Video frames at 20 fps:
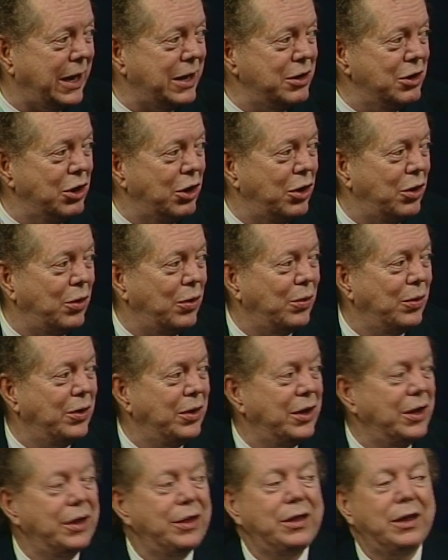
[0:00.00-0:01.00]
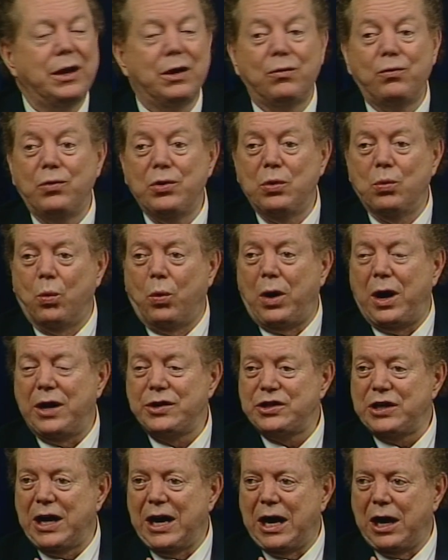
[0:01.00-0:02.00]
But I know that if we
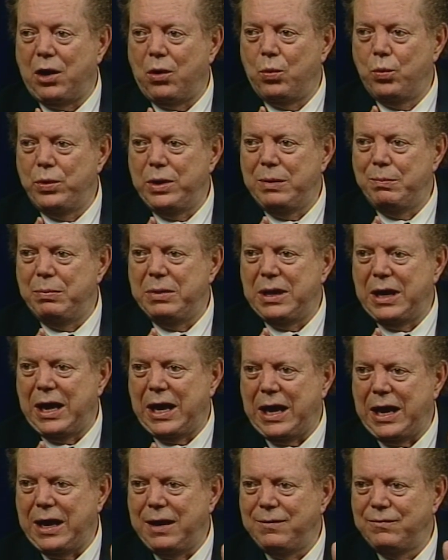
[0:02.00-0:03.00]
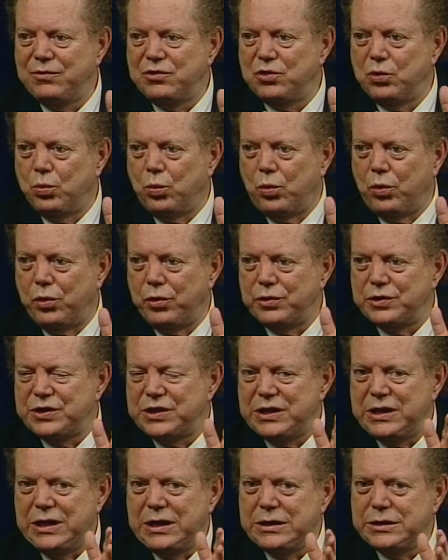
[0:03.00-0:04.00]
watch how we behave
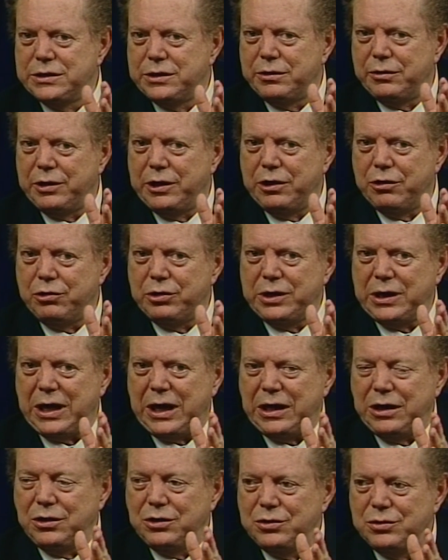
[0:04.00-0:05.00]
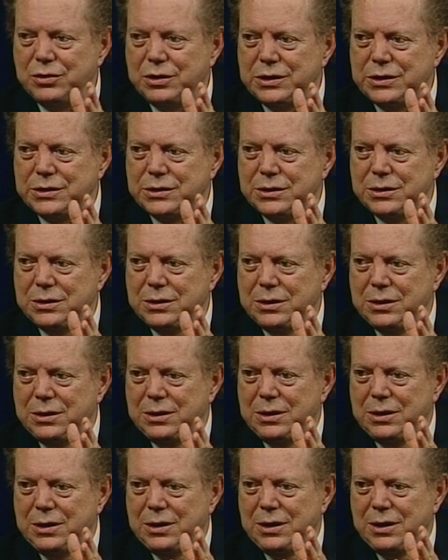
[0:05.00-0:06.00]
towards things that are irritating to us,
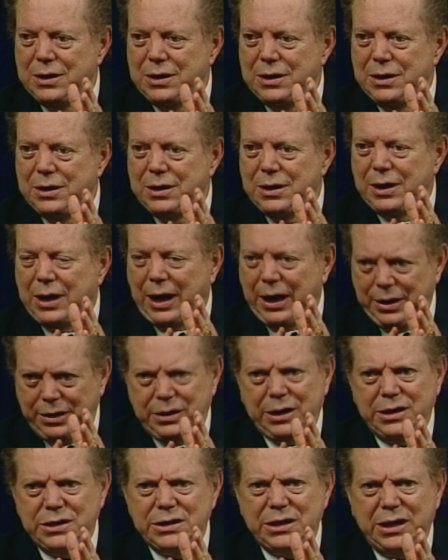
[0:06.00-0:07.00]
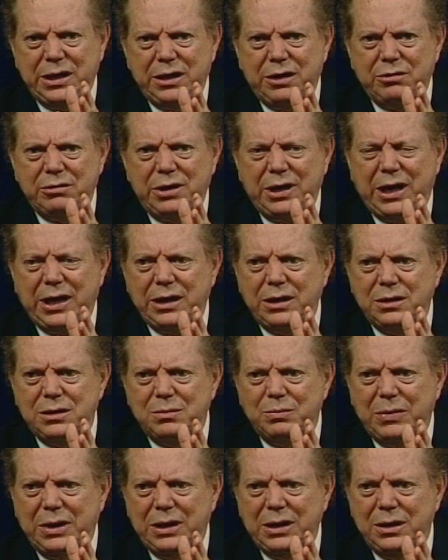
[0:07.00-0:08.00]
uh, things get
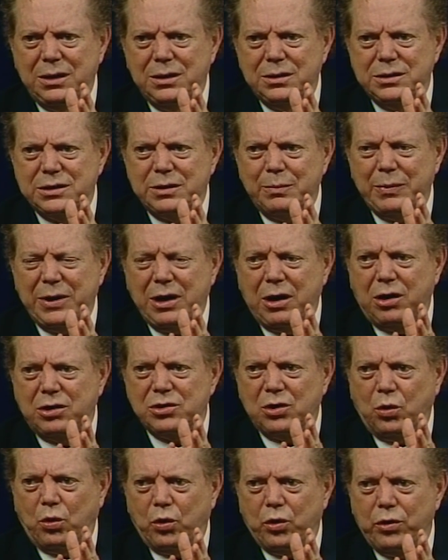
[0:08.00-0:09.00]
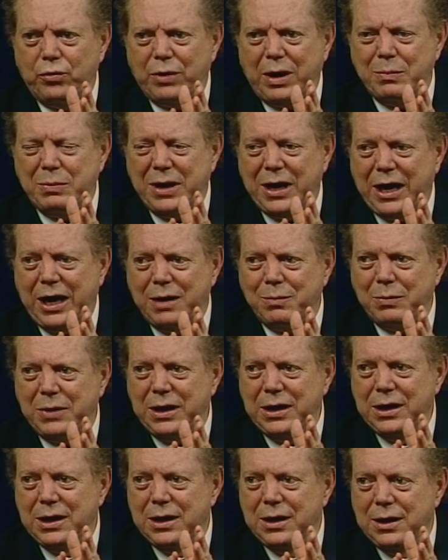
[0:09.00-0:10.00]
irritating to me. Somebody honk a horn right
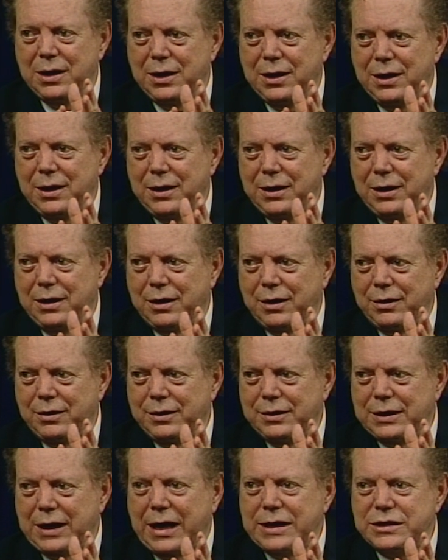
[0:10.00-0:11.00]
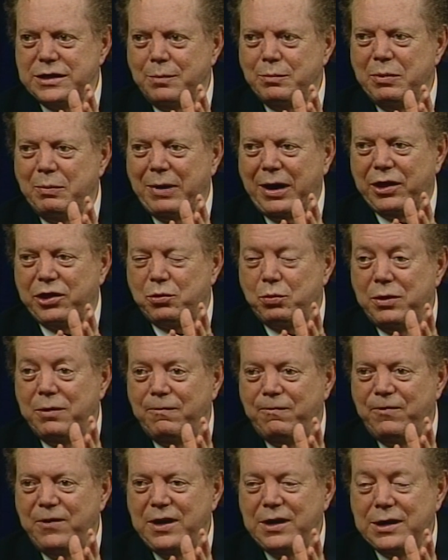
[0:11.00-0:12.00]
behind me, you know, I jump about
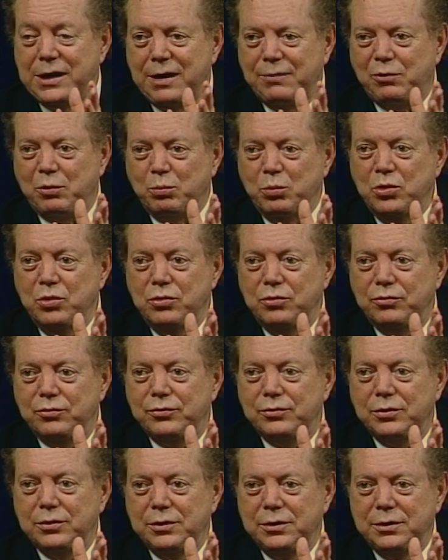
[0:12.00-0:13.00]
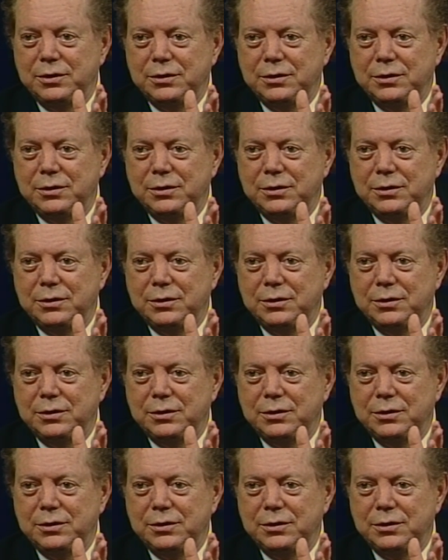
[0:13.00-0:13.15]
three feet and never move